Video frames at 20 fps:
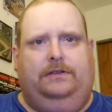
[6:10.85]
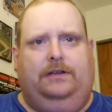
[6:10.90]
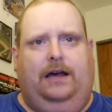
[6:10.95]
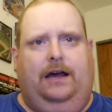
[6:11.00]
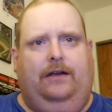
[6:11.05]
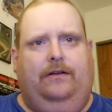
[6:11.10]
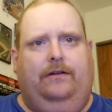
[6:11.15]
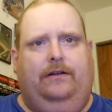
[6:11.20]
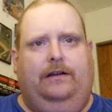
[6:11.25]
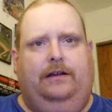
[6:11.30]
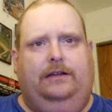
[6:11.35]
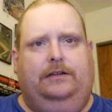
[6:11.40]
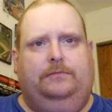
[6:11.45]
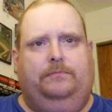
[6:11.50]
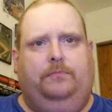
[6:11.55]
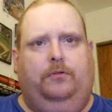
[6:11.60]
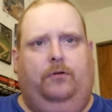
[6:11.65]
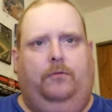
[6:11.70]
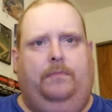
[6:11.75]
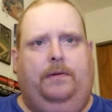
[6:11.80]
tired of these
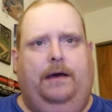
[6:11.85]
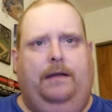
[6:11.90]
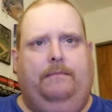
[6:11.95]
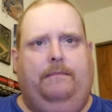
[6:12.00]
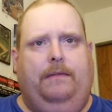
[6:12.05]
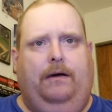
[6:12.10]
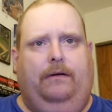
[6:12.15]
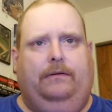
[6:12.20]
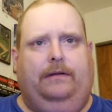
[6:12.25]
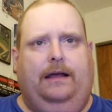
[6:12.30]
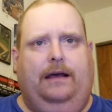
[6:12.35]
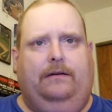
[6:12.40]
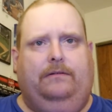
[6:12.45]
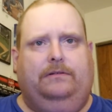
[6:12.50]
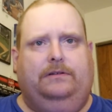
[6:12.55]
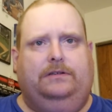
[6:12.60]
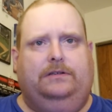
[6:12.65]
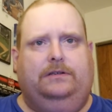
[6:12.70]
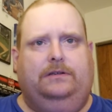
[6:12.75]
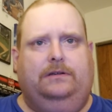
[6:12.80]
bullpen
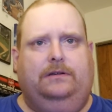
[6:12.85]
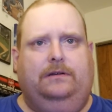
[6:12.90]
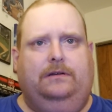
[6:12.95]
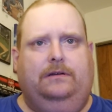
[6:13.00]
meltdowns.